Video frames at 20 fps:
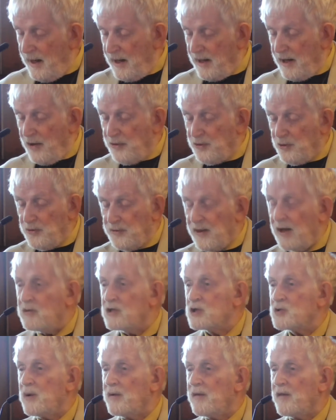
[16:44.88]
And I thought that
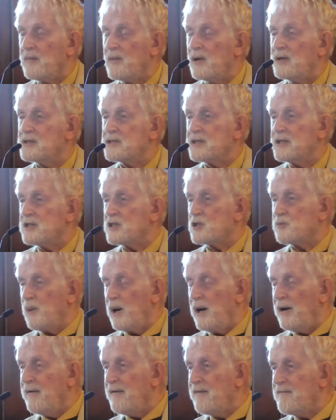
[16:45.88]
was one of the most
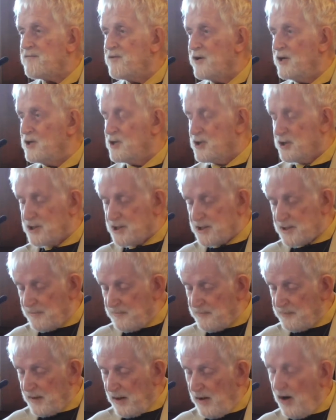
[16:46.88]
inspiring features
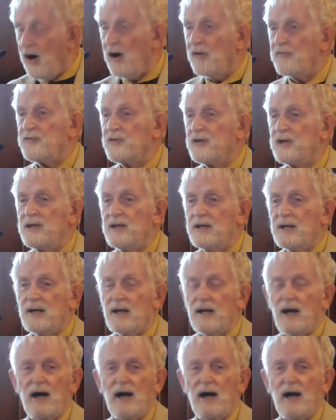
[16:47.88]
of the